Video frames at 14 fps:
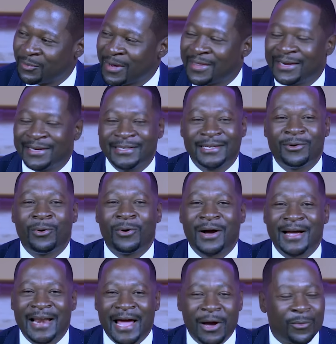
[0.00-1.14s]
whether it is an
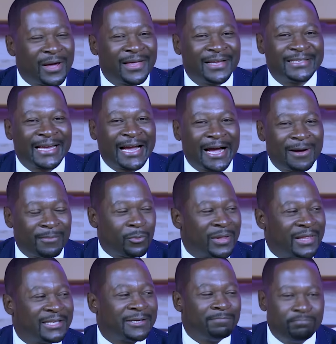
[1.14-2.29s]
organ, whether
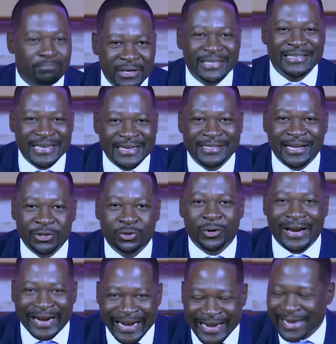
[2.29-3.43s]
it's a business that you
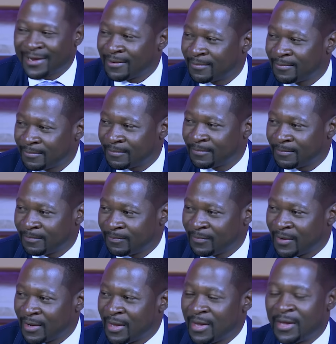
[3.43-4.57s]
are running,
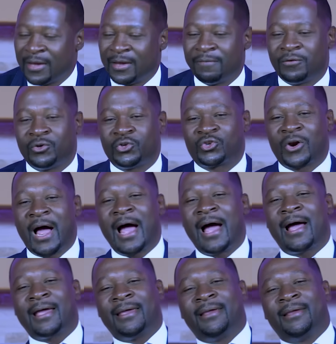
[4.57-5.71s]
if you
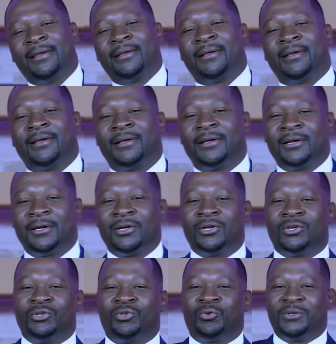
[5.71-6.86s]
try
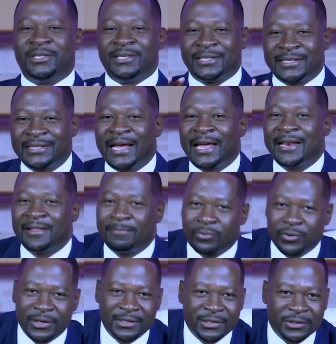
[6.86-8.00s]
to discern the
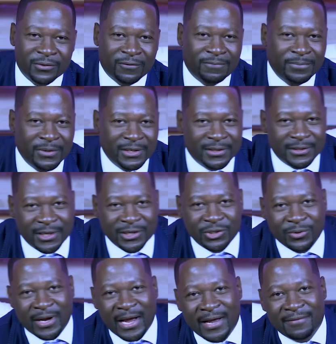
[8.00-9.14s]
presence of peace and
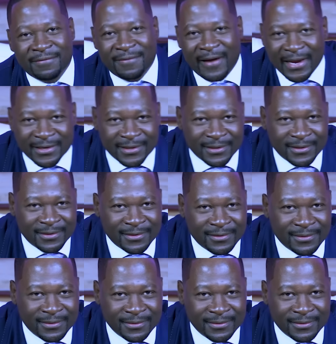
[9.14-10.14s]
you can't find it,